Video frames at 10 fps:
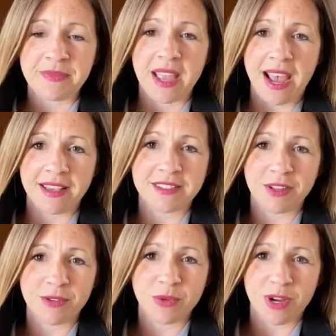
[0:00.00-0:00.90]
Ask
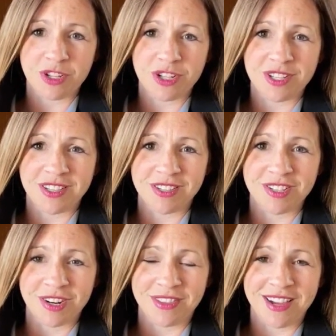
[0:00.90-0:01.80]
those questions and
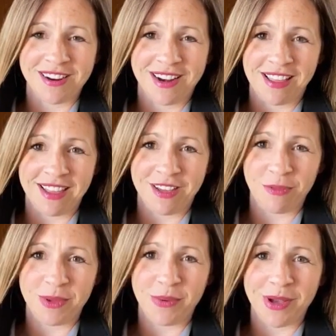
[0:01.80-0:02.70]
start there, and I think you'll
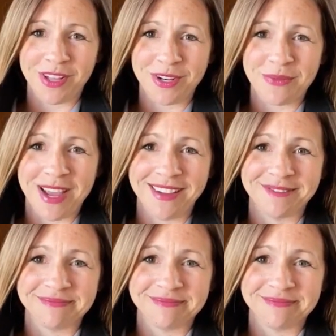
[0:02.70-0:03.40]
be well on your way.